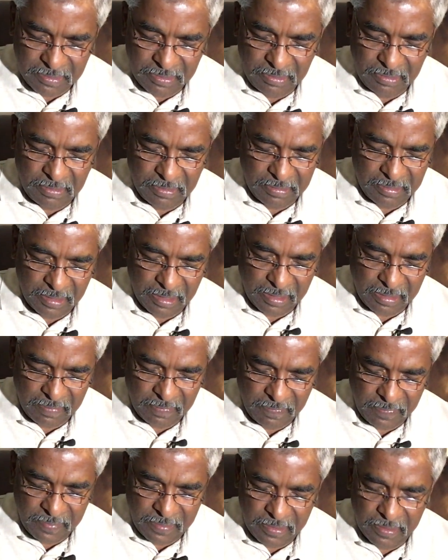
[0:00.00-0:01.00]
they get a
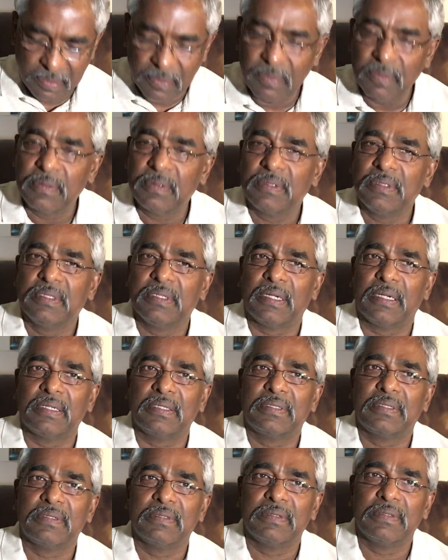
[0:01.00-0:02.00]
very good
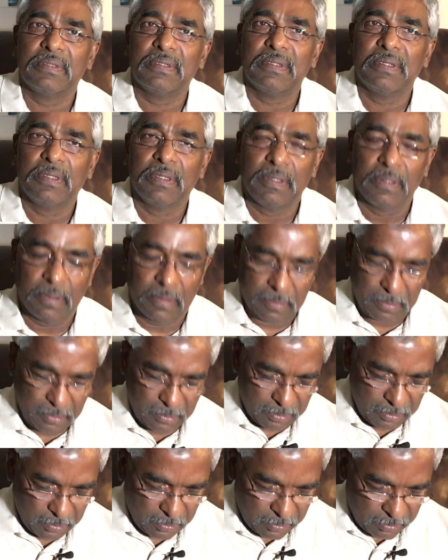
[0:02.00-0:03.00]
chance to
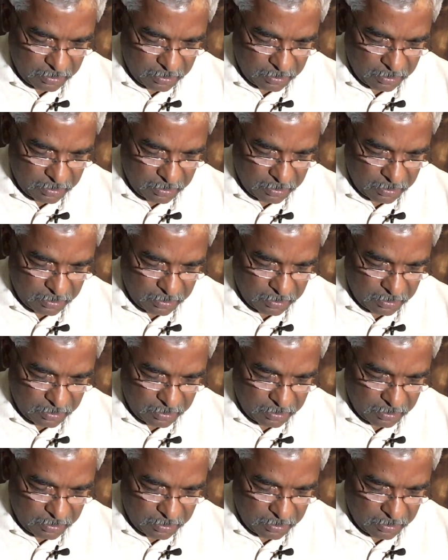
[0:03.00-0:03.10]
go